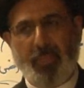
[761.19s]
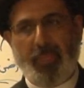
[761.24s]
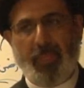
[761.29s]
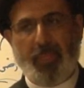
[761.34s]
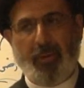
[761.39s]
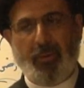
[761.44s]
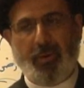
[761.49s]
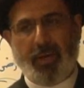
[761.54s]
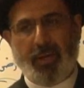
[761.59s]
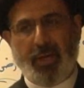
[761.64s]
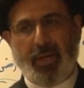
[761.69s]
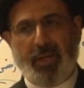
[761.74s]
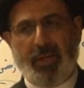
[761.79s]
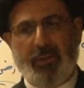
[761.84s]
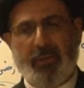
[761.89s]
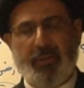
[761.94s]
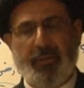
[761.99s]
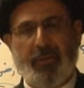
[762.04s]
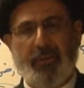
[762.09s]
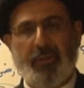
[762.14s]
Okay?
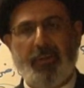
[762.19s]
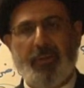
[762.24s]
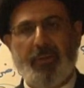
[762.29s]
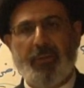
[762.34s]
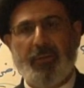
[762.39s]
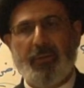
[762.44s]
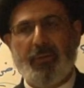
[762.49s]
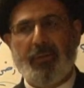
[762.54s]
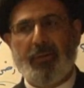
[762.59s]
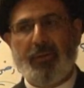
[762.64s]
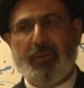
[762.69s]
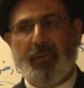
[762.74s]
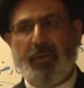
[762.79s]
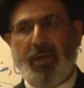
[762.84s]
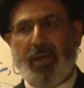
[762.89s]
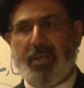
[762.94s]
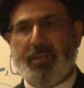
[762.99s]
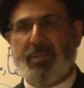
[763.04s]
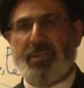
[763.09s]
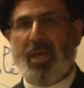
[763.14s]

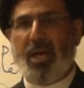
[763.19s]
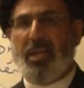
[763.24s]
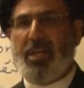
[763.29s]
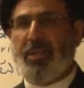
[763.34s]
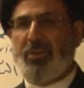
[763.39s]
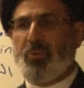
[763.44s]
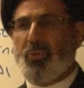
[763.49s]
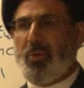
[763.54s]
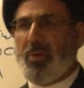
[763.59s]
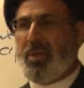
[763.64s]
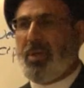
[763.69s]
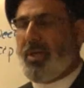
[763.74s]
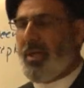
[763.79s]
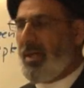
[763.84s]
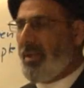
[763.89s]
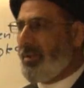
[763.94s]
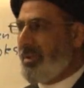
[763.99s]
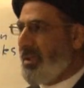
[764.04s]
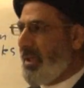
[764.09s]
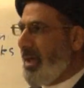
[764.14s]
Asalatul
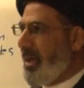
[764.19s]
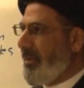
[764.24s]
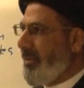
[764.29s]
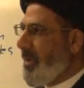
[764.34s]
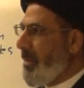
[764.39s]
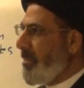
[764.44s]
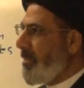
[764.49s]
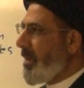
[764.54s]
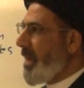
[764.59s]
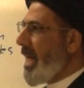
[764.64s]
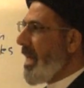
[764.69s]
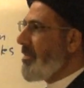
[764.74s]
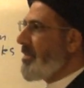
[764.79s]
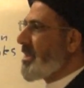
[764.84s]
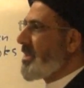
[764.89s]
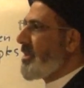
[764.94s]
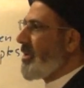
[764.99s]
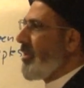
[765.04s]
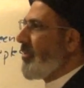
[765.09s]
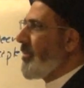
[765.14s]
ihtiyat, the
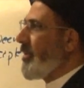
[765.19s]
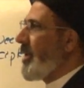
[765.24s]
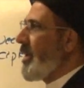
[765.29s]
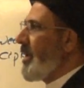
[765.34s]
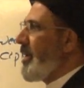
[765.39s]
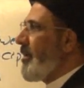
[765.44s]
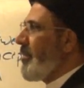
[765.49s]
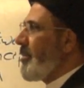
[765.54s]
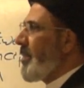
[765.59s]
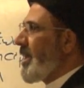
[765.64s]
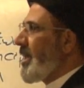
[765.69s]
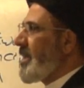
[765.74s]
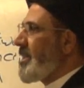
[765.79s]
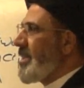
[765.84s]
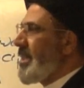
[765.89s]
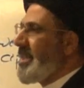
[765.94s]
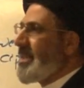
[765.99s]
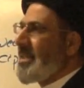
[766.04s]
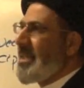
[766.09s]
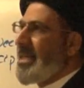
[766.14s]
primacy of, because
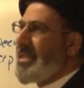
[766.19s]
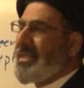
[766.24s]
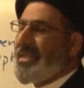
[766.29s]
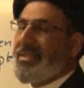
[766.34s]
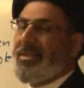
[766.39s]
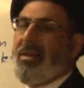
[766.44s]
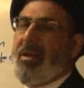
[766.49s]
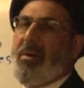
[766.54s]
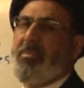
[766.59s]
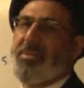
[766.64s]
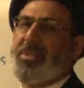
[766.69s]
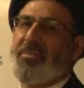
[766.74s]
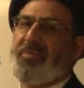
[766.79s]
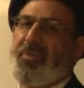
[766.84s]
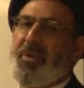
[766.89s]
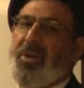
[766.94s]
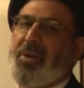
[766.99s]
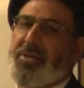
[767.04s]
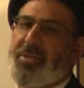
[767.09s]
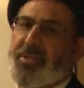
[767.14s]
he says it comes
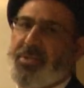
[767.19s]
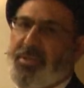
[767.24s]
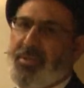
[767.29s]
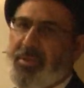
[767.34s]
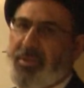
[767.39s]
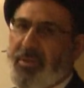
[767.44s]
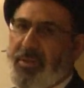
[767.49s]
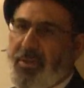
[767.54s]
first.